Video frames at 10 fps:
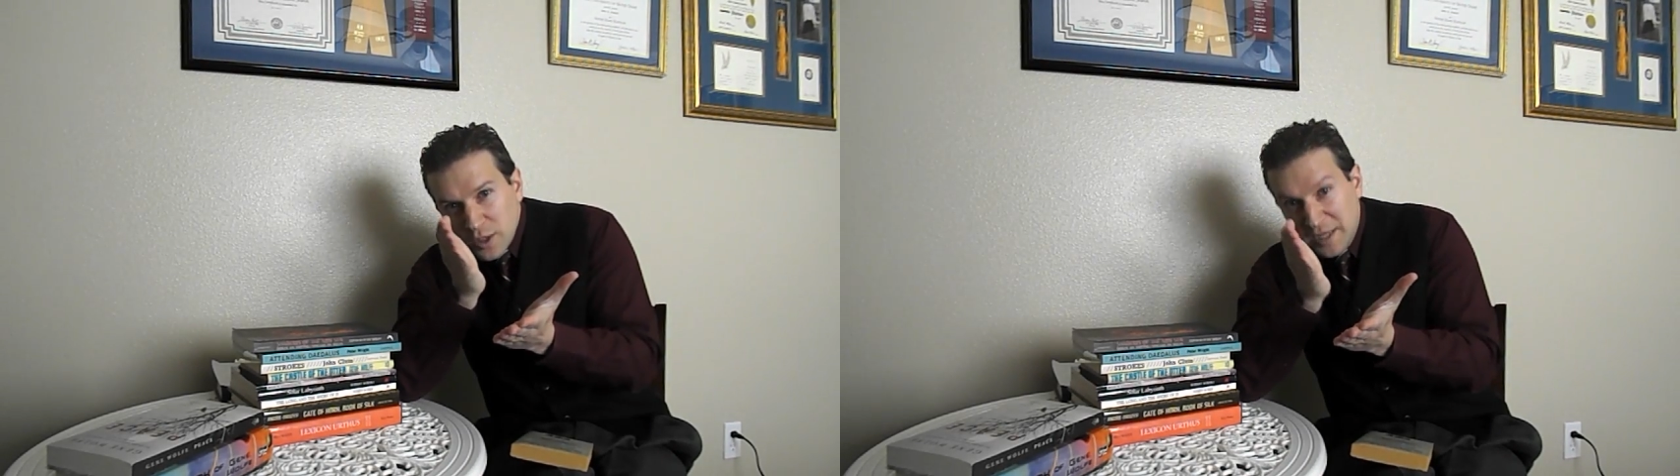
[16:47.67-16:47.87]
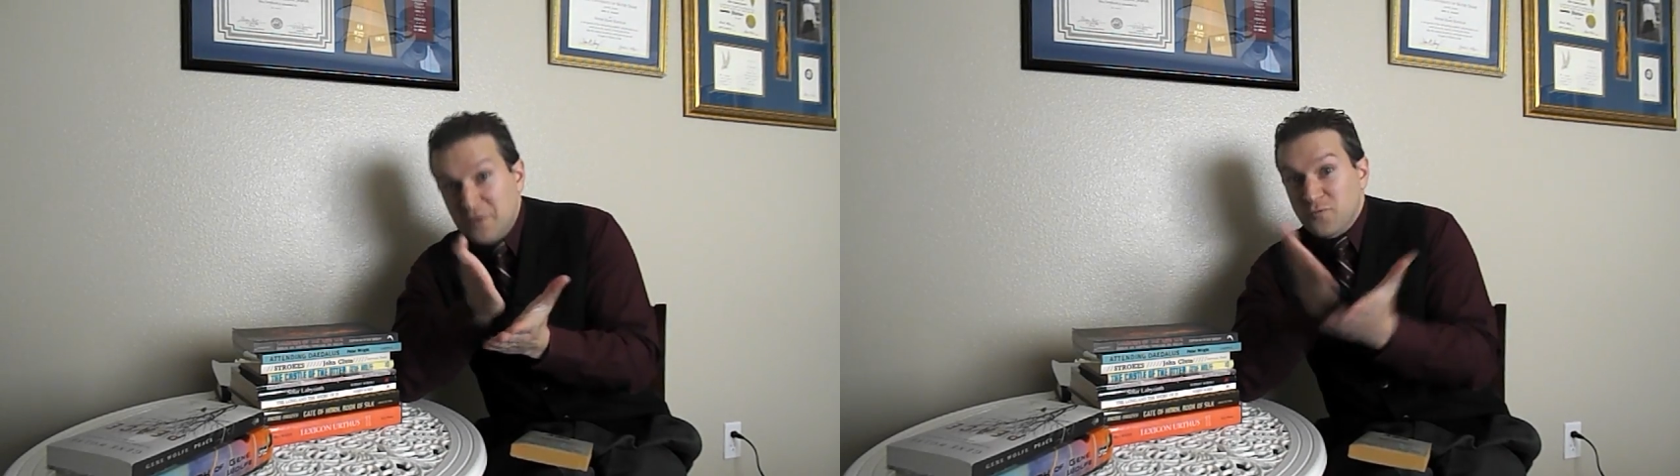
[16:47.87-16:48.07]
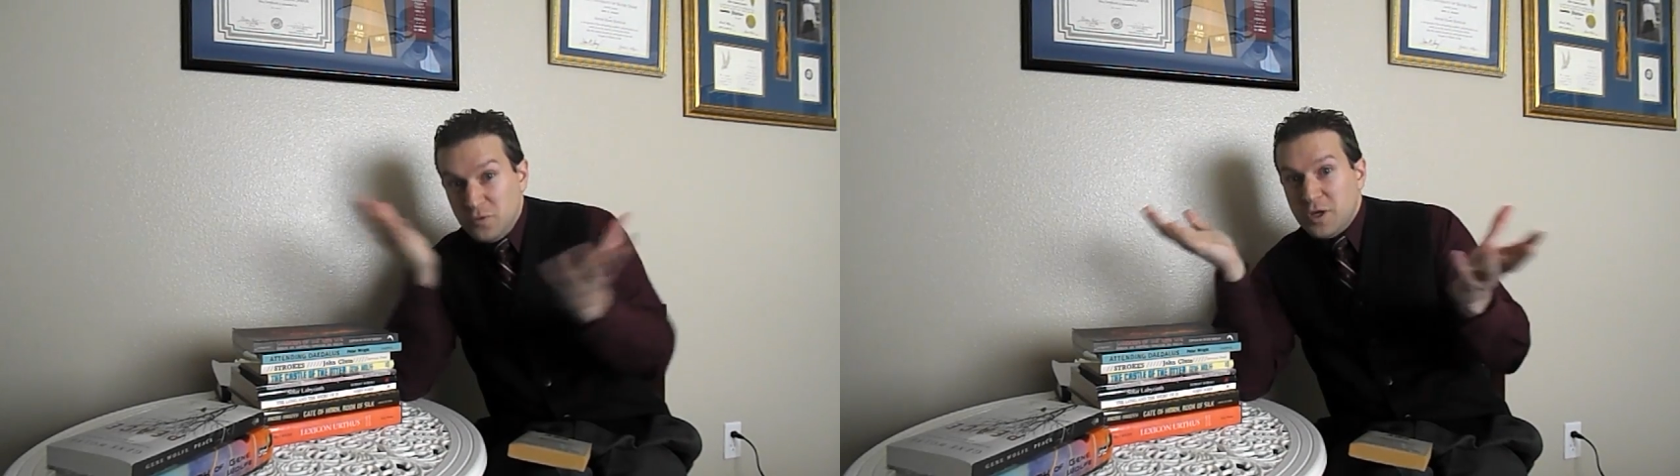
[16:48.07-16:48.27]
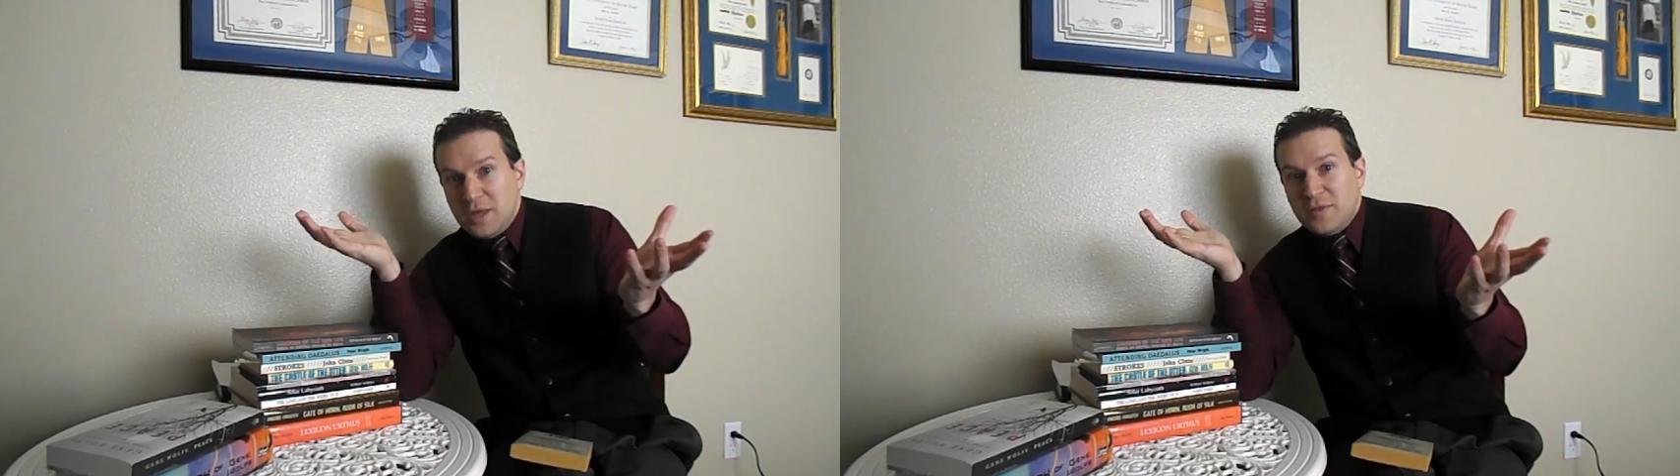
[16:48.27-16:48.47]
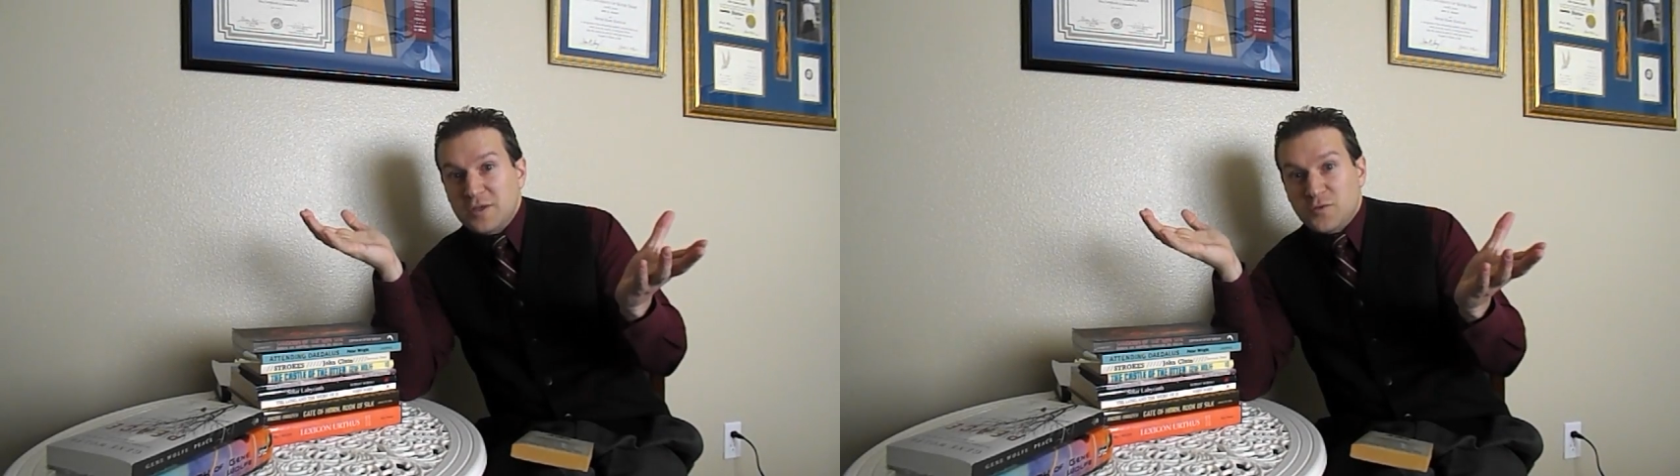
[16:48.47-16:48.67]
in
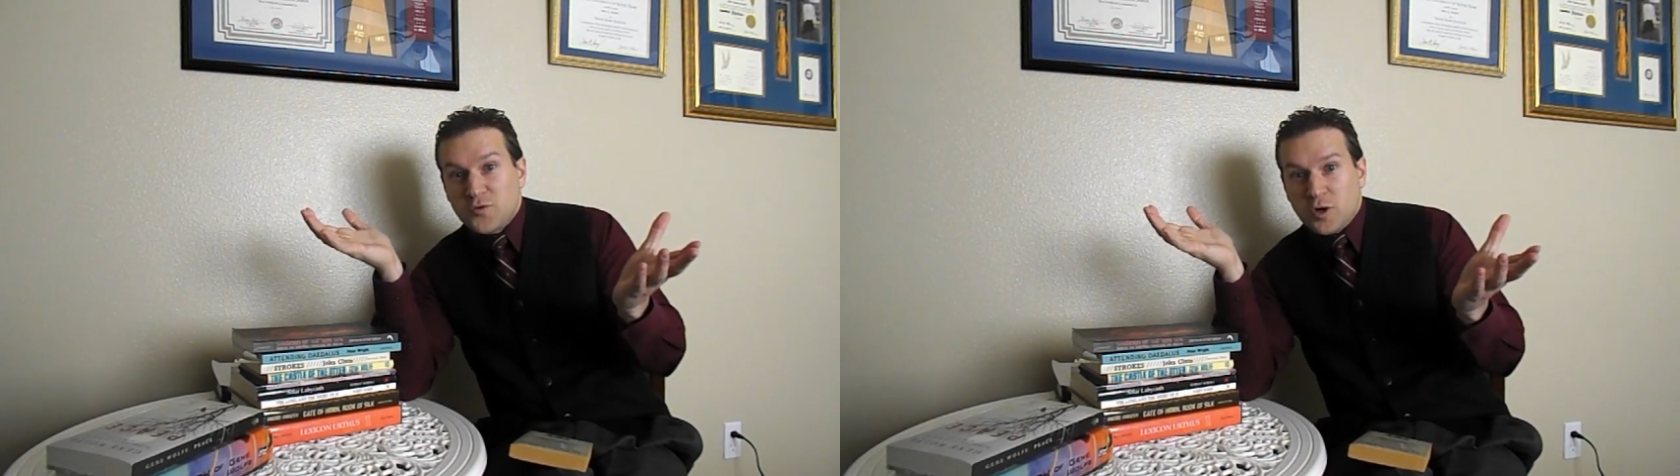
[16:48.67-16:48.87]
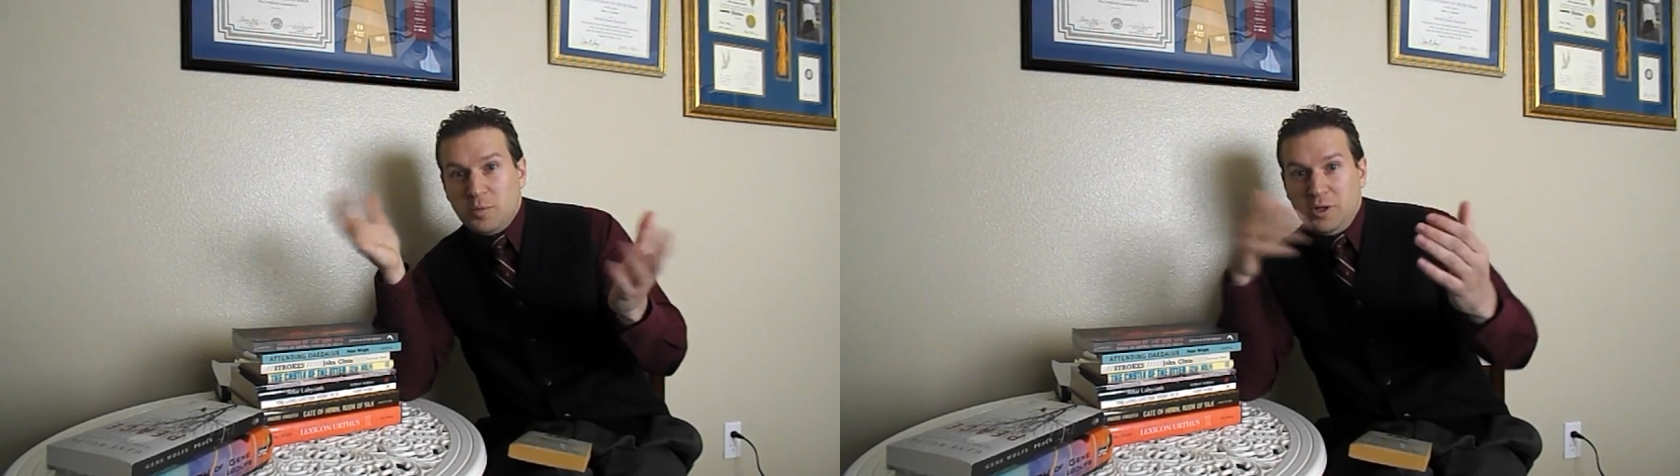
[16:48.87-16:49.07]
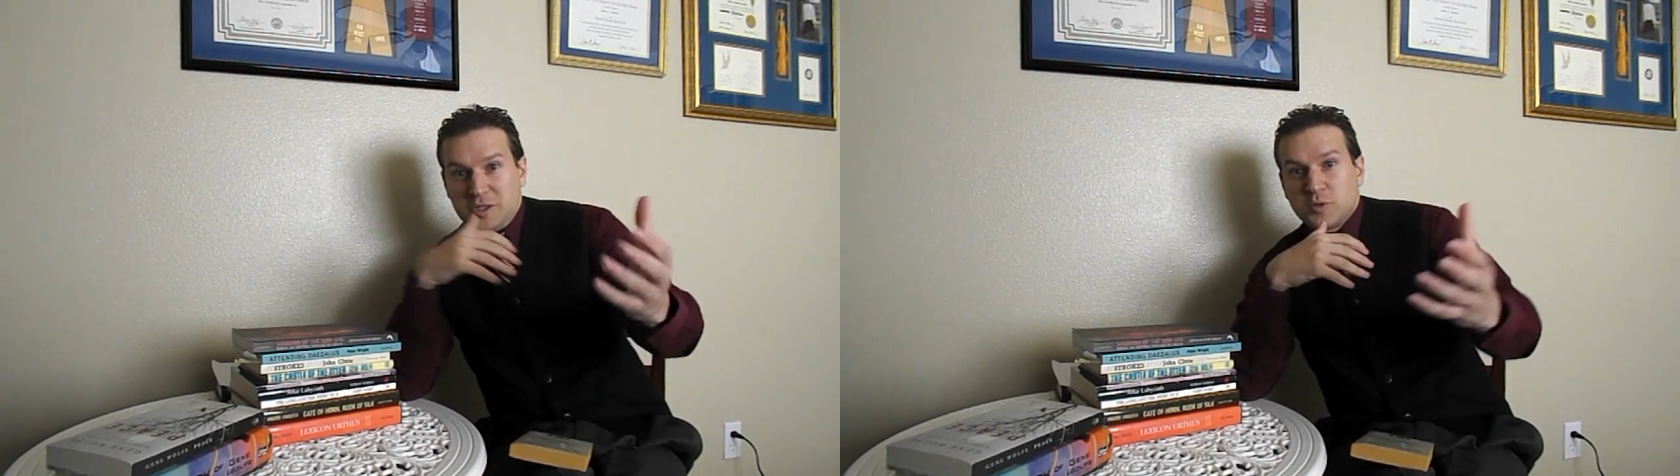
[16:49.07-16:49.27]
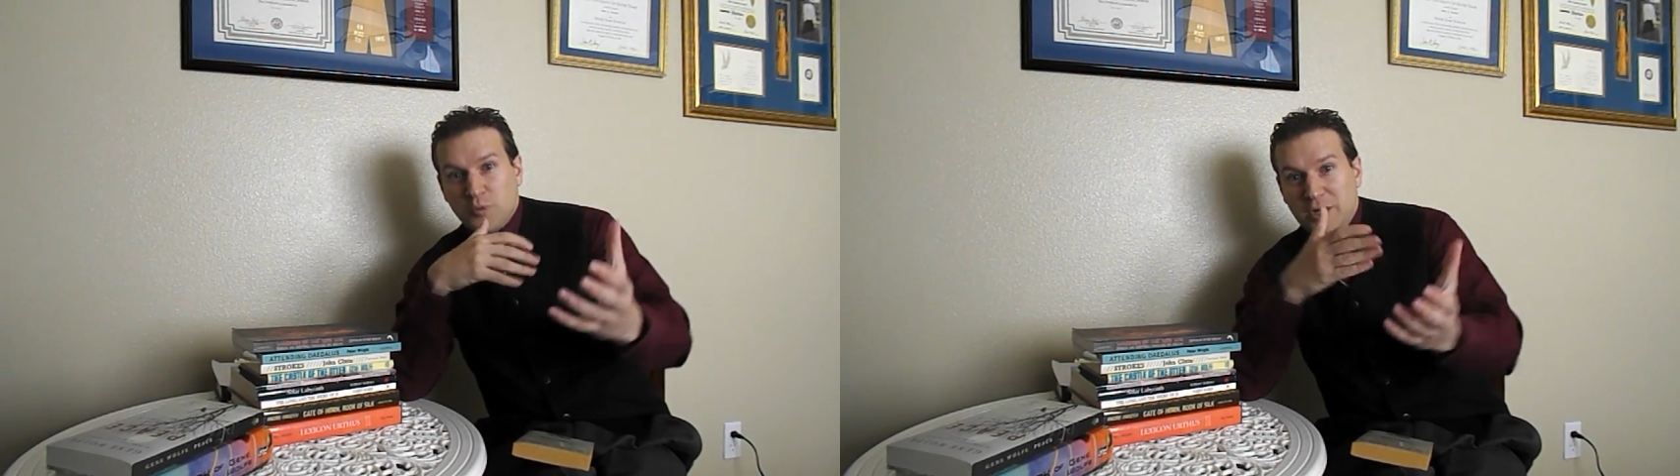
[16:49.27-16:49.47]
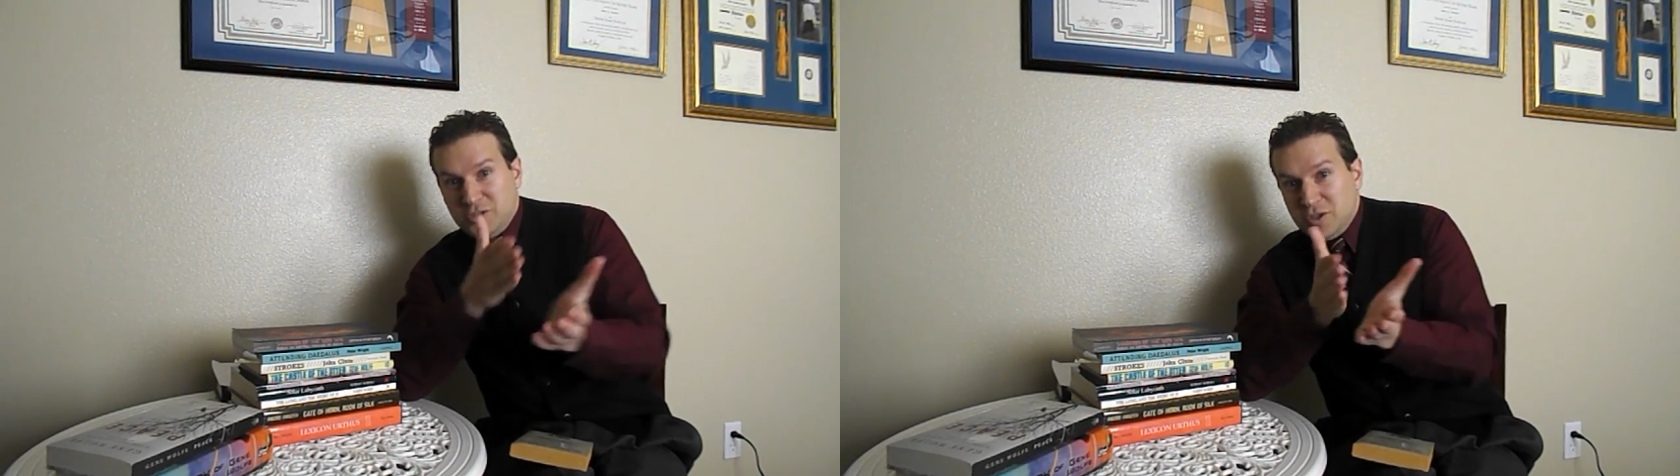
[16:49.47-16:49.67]
this verbal
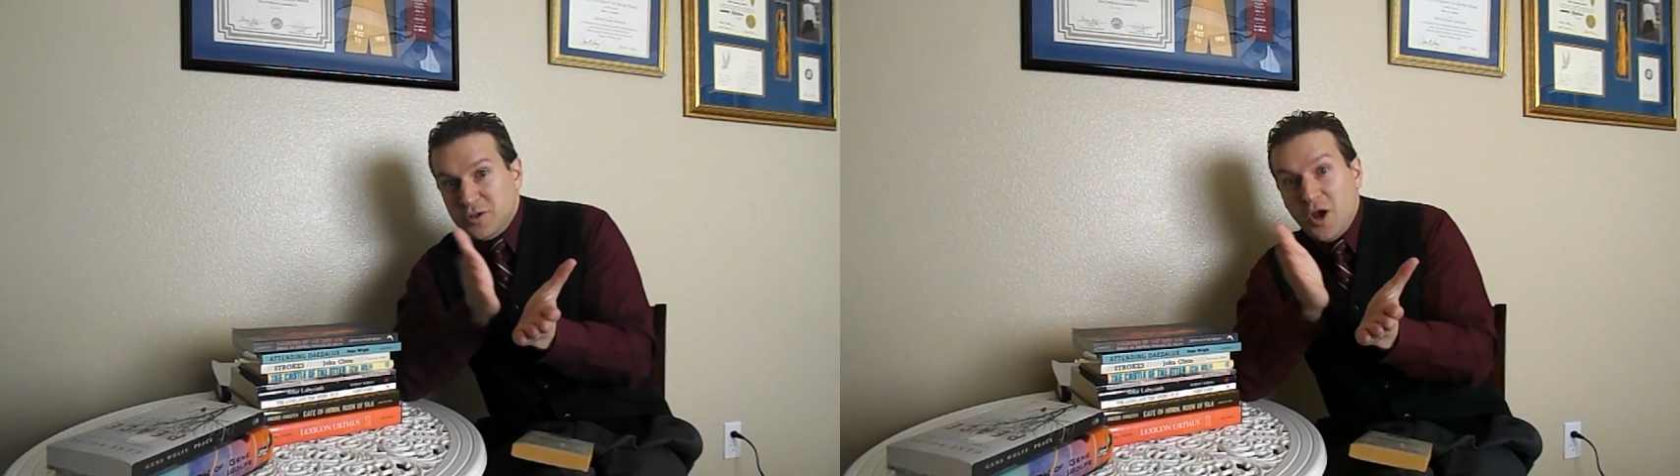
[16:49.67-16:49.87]
expression,